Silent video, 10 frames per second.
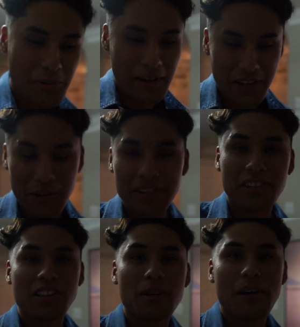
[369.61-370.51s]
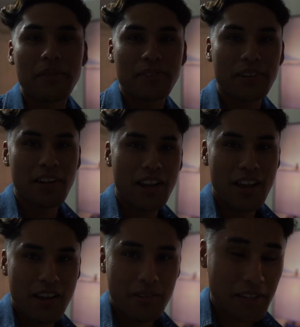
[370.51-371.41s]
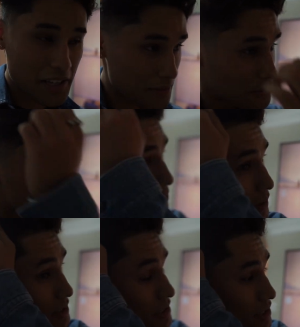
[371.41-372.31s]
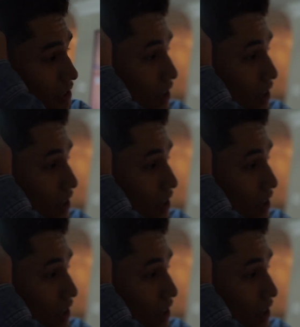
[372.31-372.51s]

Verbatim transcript: we got about to go hit the club after. gonna get food first.